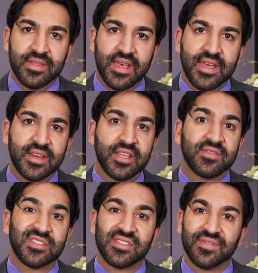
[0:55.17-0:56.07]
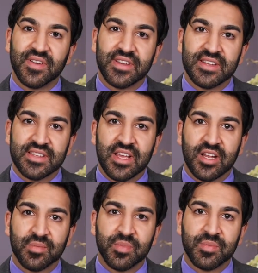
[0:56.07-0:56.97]
that gives us the funding to
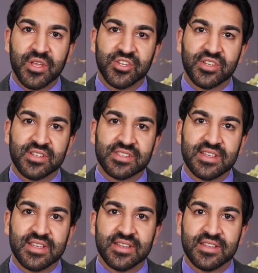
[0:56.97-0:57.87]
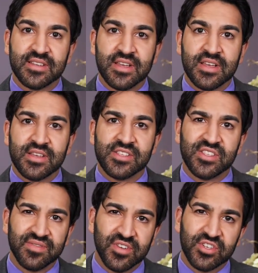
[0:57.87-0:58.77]
help patients in
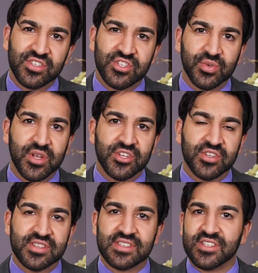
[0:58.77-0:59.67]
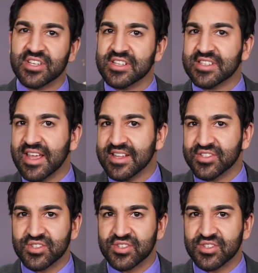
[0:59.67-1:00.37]
severe situations such as cancer